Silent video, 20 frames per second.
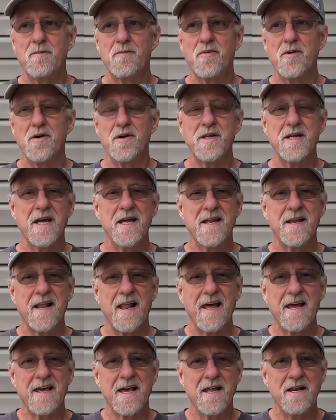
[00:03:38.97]
pretend
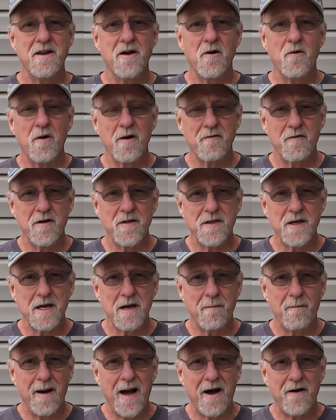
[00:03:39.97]
like I know
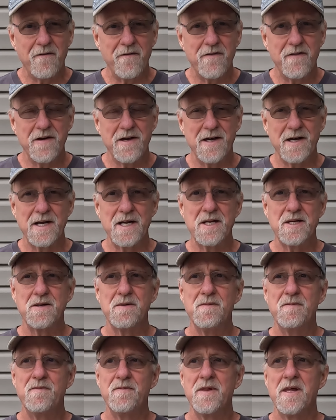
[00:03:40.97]
everything about
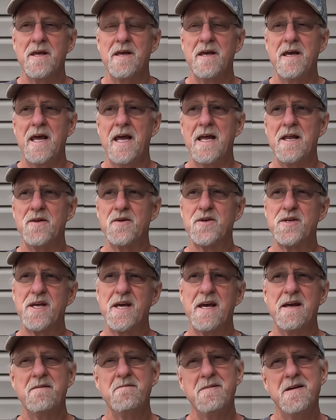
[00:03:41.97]
figs and
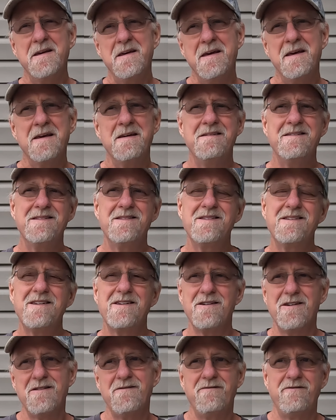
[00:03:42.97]
say, it's a
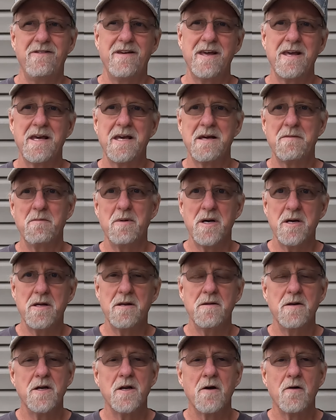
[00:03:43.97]
good fig,
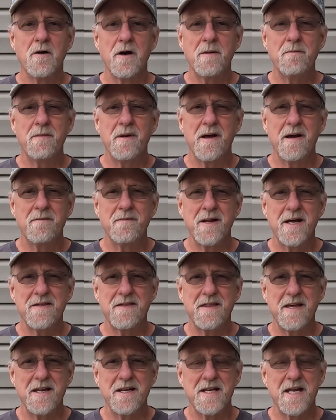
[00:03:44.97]
but I'm
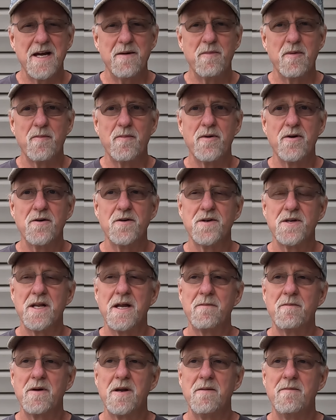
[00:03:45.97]
not that type of person.
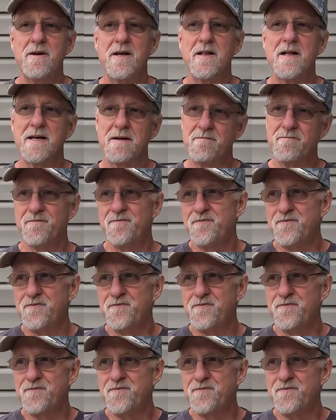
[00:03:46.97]
I'm going to be like,